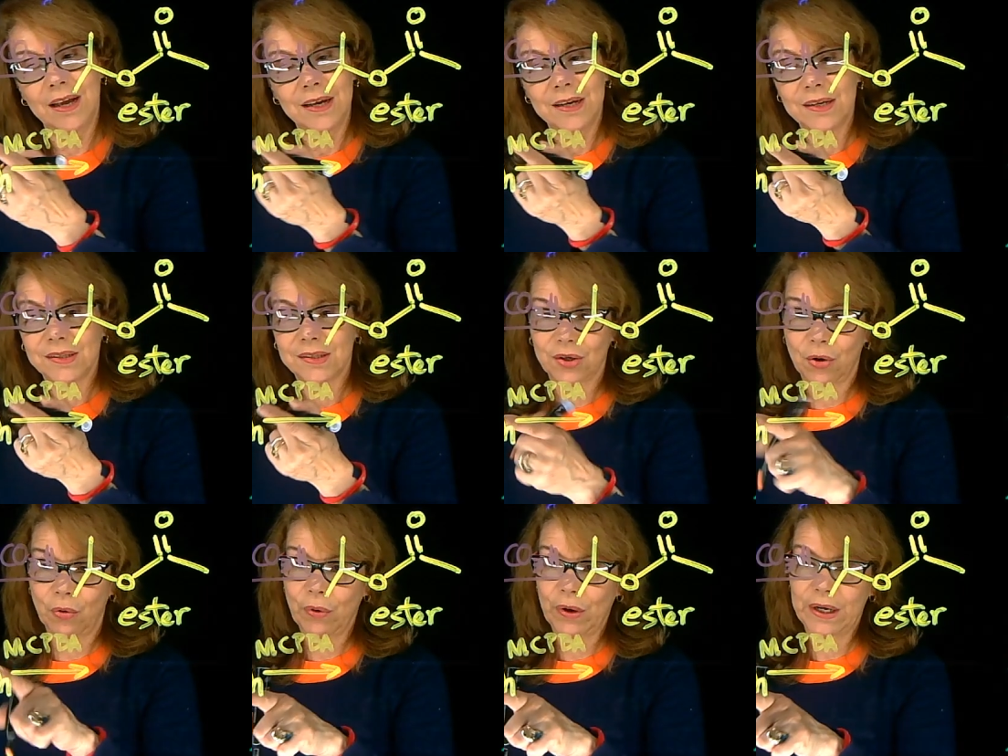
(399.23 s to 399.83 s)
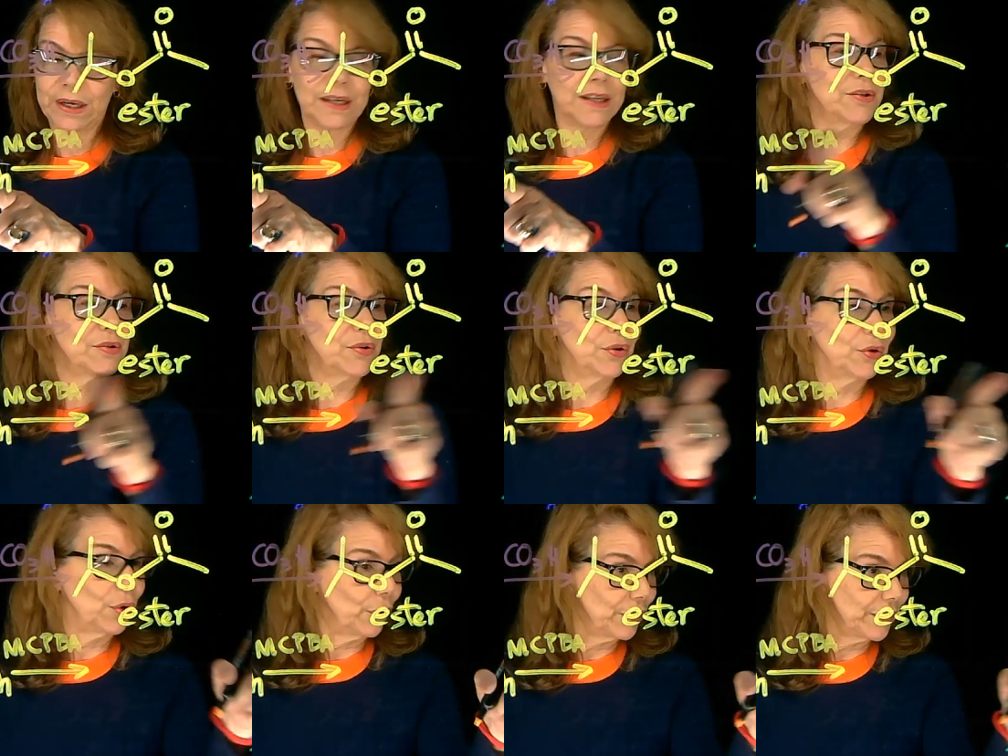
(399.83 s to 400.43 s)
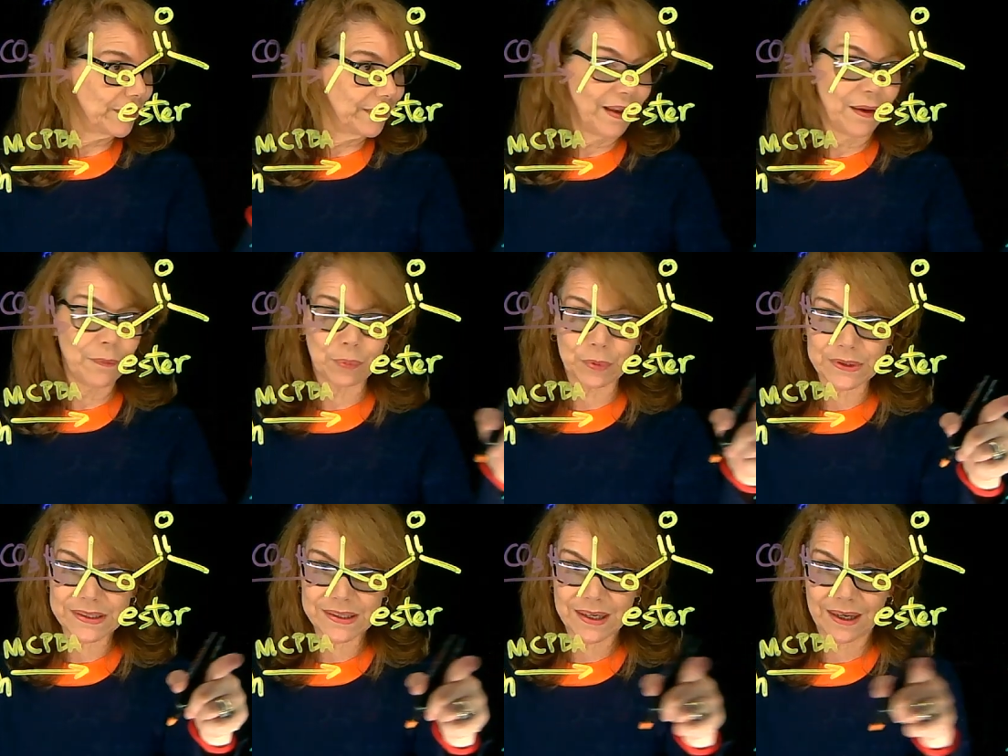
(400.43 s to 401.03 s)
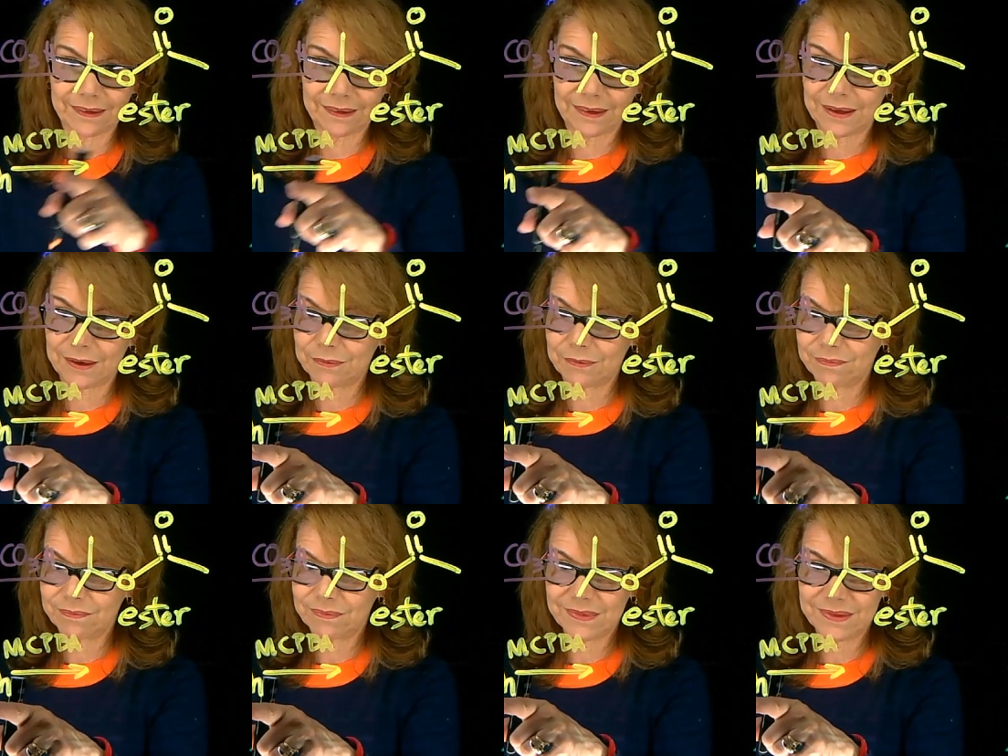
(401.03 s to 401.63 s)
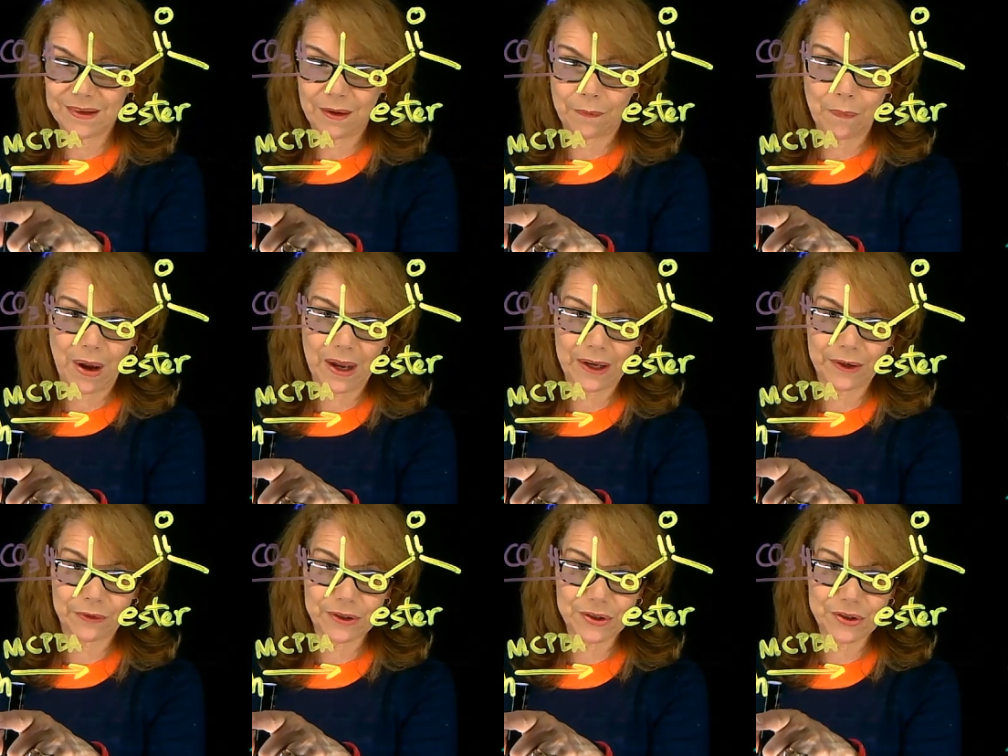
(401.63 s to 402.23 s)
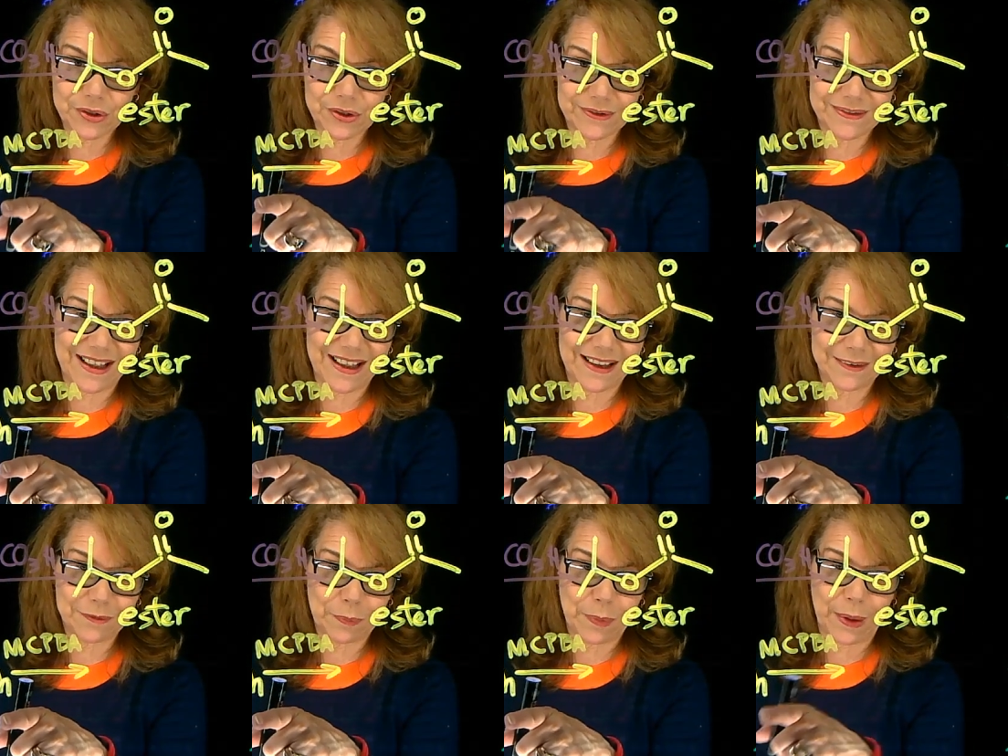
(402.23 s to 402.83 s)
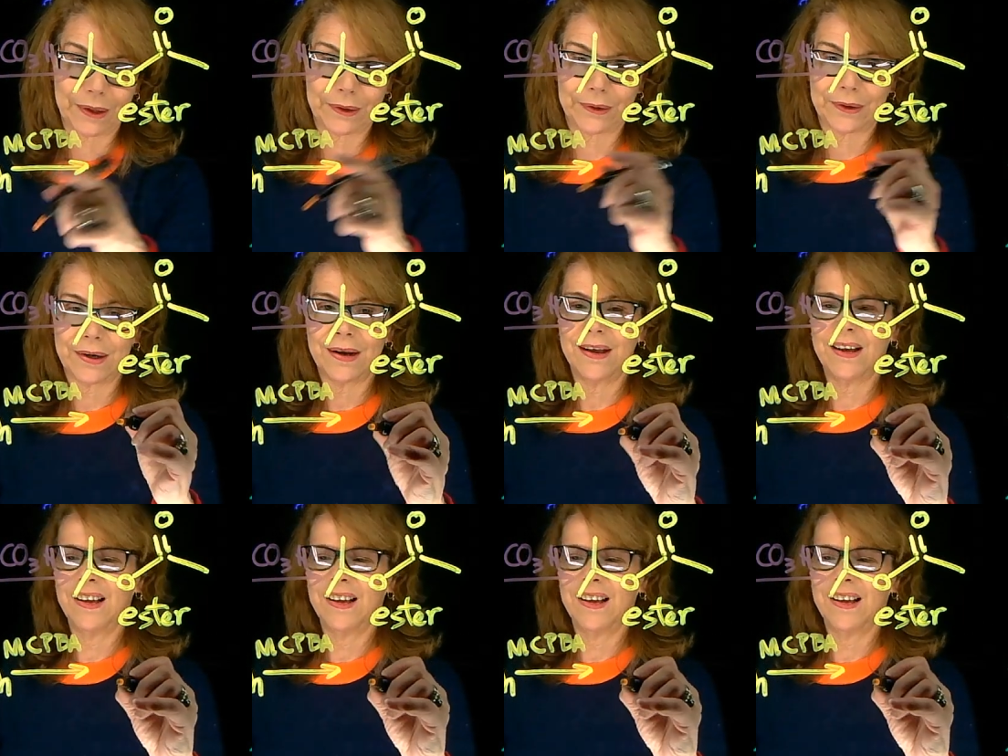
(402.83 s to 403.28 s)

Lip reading: So what I need to know is that precisely, the migration, that's better.